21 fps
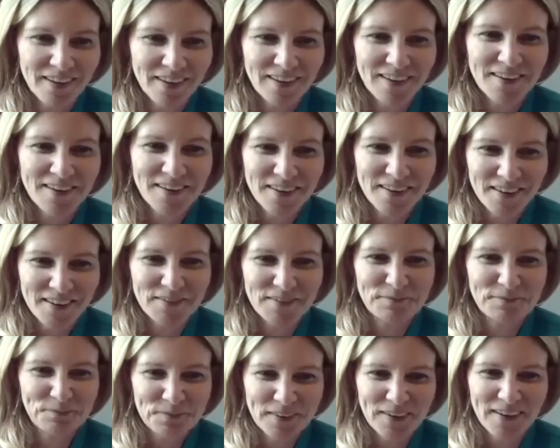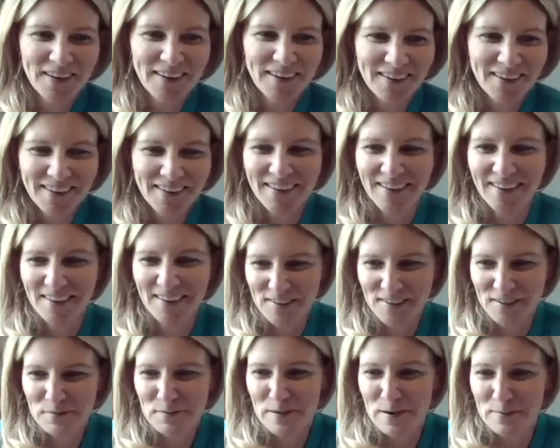I like it.
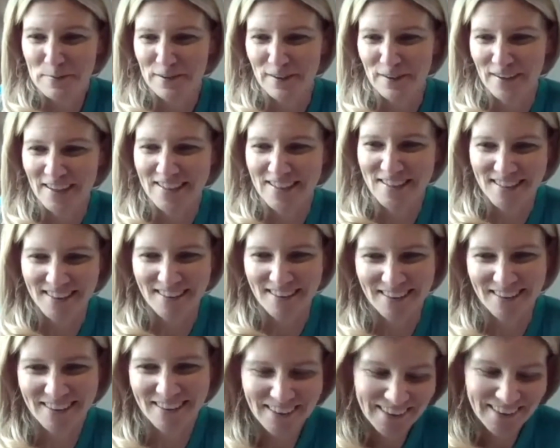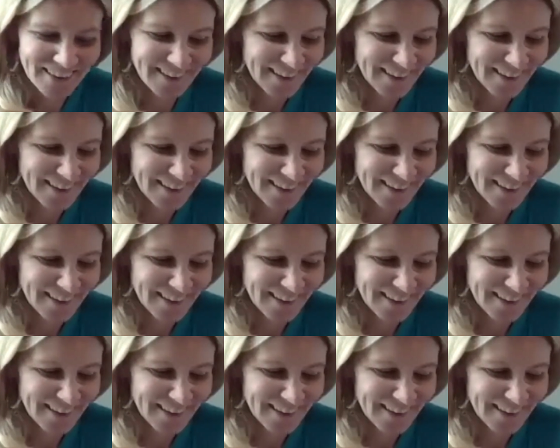Good preparation.